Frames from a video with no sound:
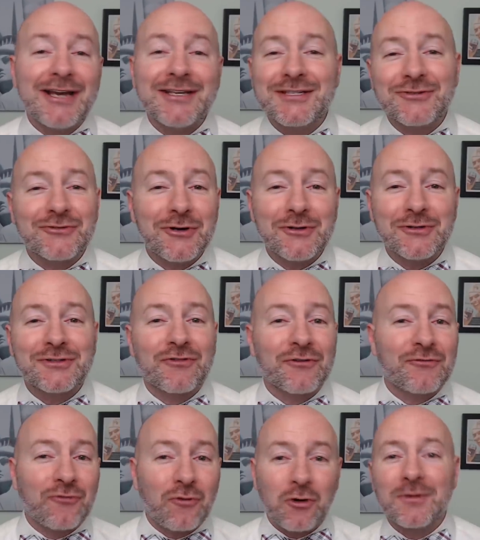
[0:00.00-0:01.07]
icy roads
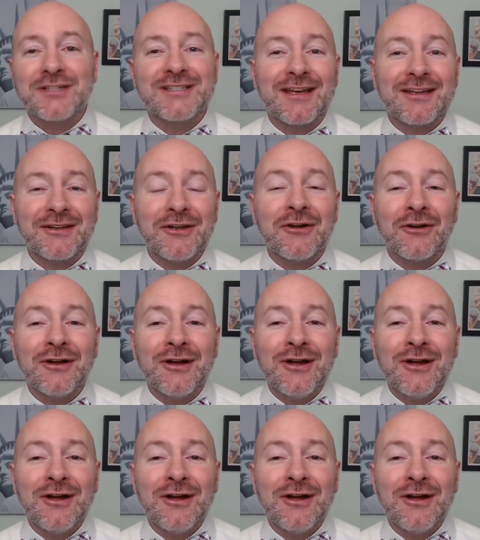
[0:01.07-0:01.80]
for four months out of the year,